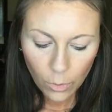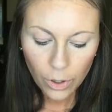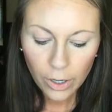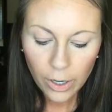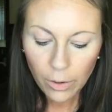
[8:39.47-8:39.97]
We're
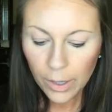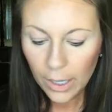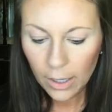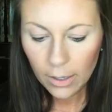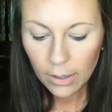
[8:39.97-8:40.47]
going to go
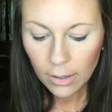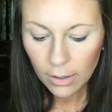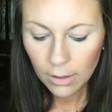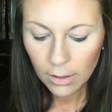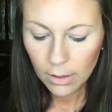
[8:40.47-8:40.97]
in.
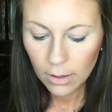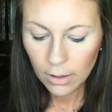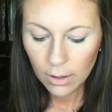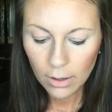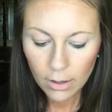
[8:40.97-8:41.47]

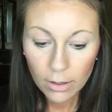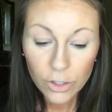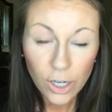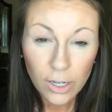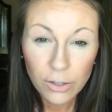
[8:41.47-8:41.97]

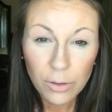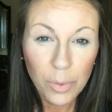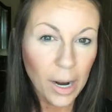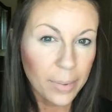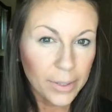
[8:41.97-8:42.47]
Should I do the
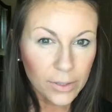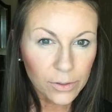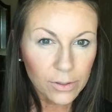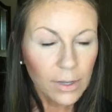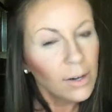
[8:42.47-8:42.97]
brow pencil
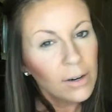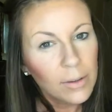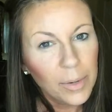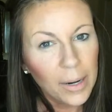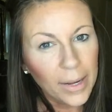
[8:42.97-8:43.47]
or
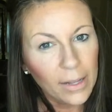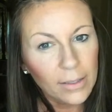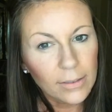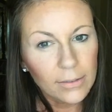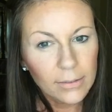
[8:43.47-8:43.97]
the brow palette?